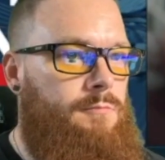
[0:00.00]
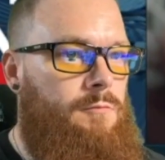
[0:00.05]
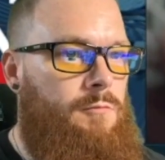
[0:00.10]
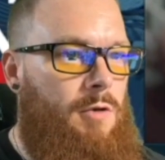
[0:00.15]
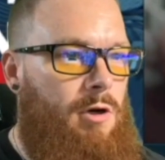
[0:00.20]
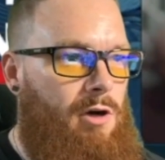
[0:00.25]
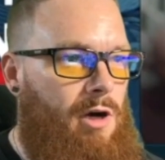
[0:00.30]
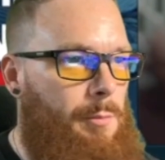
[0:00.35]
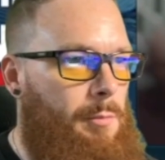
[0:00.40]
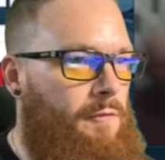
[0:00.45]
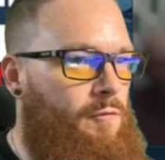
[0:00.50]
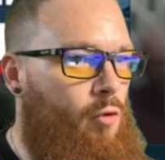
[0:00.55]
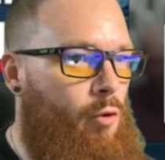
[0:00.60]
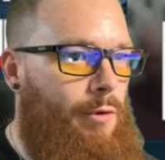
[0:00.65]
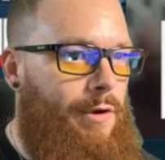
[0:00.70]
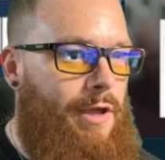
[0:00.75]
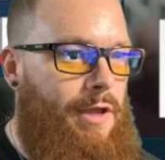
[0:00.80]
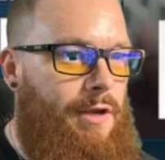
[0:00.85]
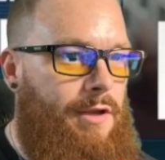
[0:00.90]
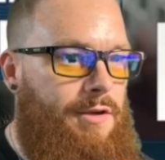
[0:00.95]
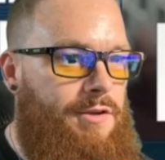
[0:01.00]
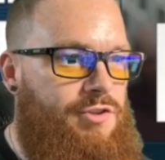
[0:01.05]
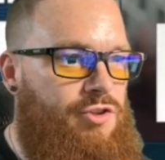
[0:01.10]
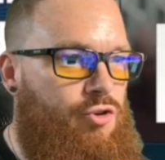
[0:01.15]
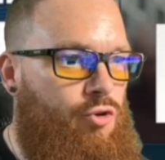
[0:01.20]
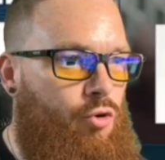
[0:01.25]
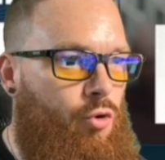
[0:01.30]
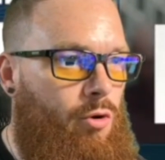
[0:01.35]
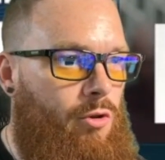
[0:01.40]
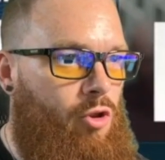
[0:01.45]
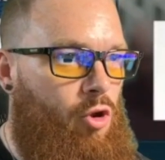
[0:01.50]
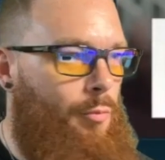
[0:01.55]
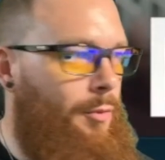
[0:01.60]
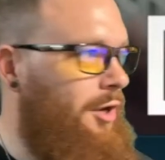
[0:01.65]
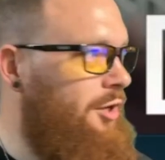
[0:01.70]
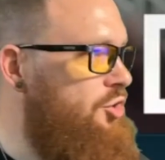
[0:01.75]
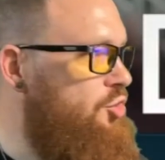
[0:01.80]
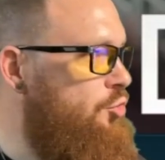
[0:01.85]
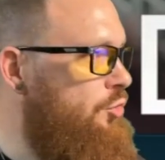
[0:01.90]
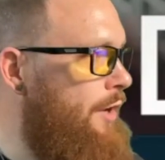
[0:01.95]
Alright, before we get into a little bit
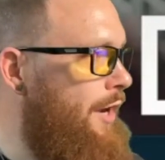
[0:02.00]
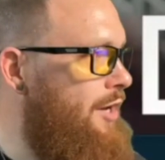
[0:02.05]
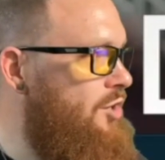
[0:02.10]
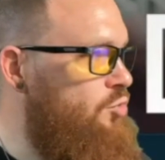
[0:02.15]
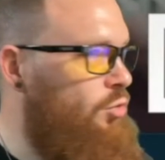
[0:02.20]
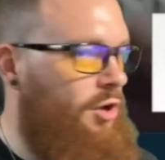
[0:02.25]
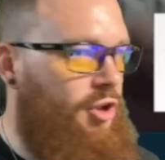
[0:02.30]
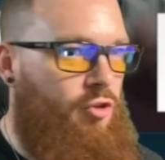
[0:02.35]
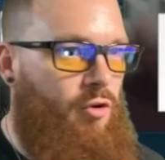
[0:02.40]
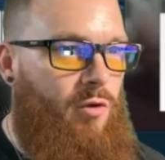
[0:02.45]
of 2K23